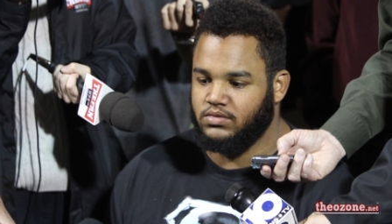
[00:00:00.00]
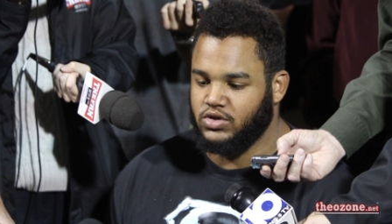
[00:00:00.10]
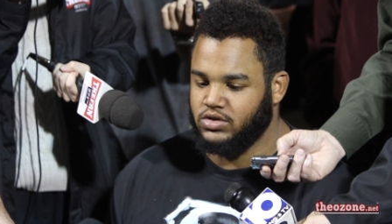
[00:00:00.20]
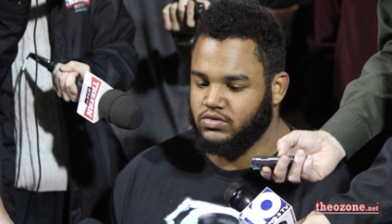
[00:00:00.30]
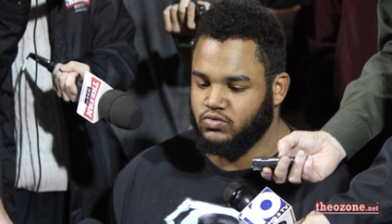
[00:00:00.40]

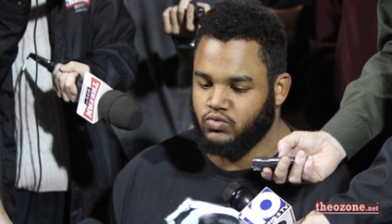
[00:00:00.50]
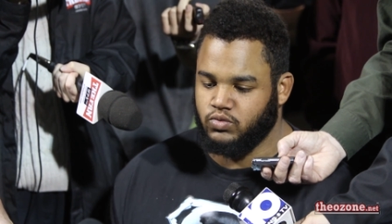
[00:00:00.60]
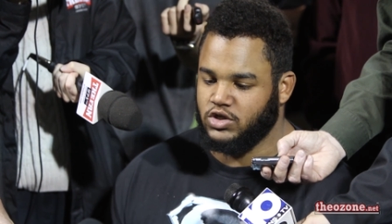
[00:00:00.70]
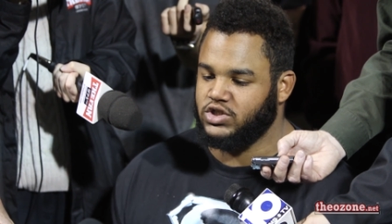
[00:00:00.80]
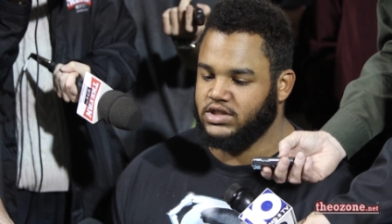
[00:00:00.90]
just
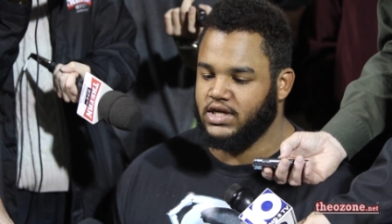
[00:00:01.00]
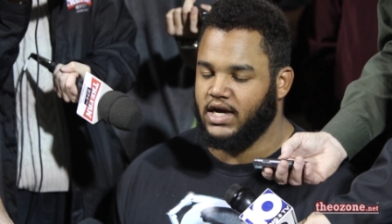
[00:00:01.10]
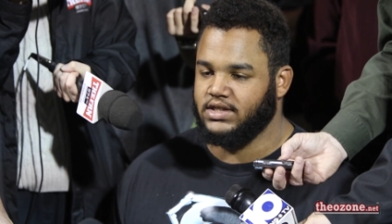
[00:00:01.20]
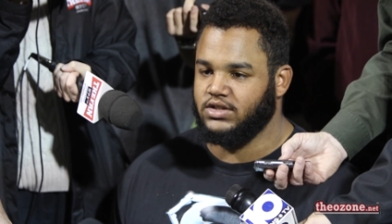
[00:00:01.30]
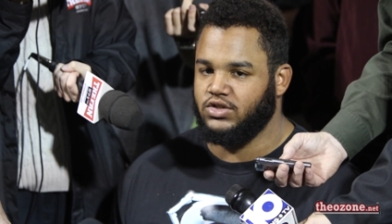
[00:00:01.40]
rush these
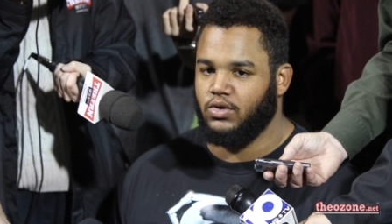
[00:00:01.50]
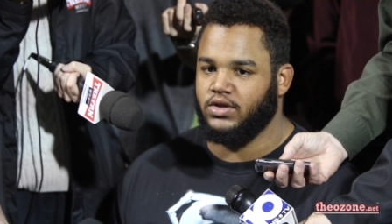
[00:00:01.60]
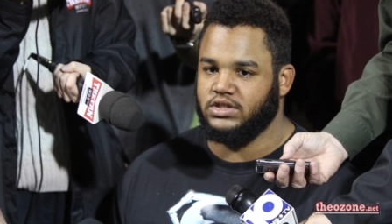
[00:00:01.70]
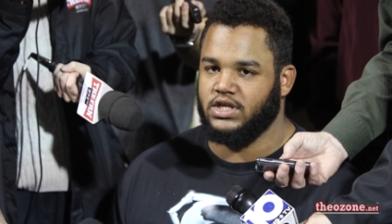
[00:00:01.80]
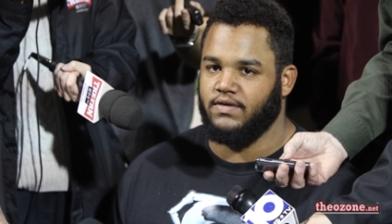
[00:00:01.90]
guys and do all
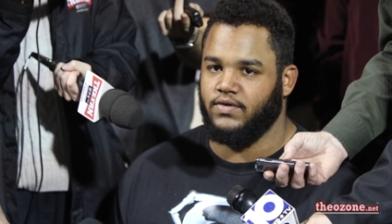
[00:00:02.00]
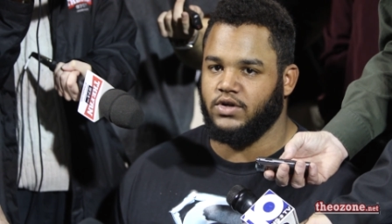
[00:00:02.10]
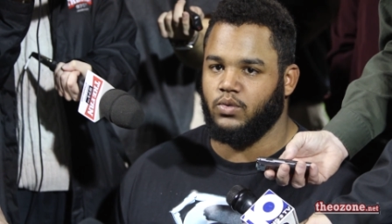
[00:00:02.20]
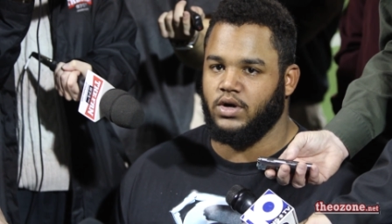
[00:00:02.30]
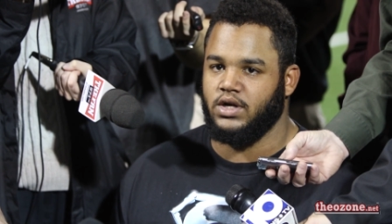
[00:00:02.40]
this stuff when
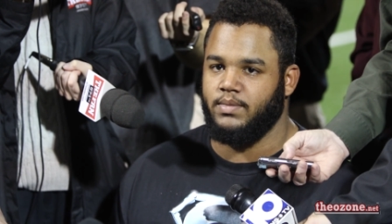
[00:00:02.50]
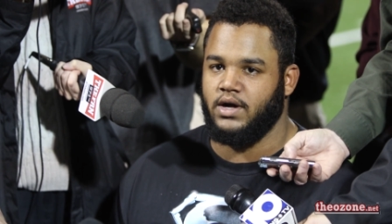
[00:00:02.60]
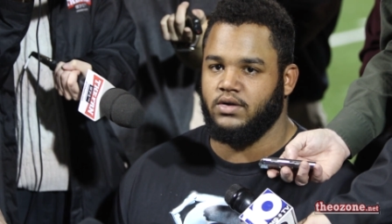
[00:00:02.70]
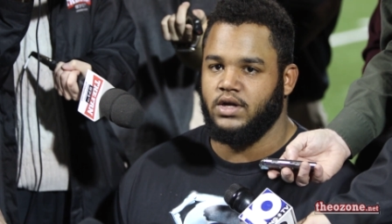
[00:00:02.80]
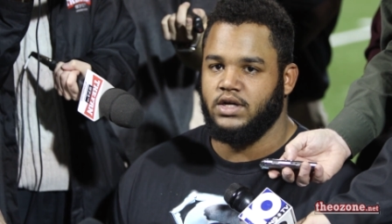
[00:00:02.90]
you're worrying
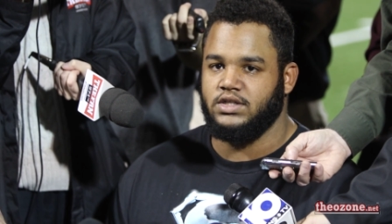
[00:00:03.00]
about